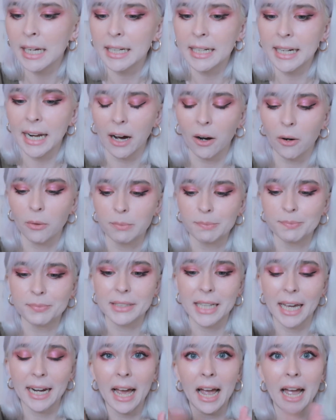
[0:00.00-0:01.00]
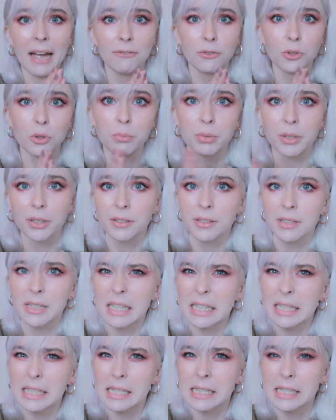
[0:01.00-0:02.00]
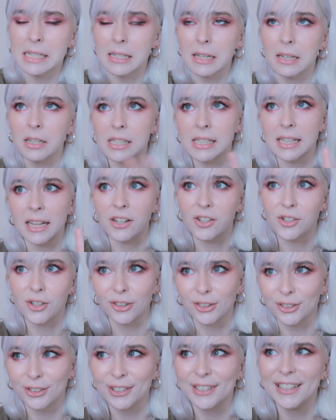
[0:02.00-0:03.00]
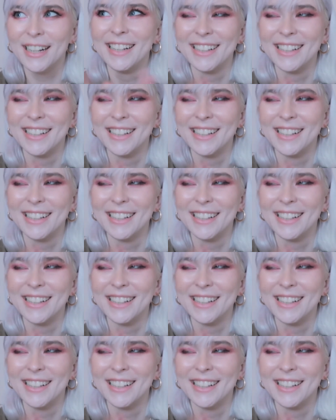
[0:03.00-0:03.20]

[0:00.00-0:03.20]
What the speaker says: Now then I have 2 bronzers slash contour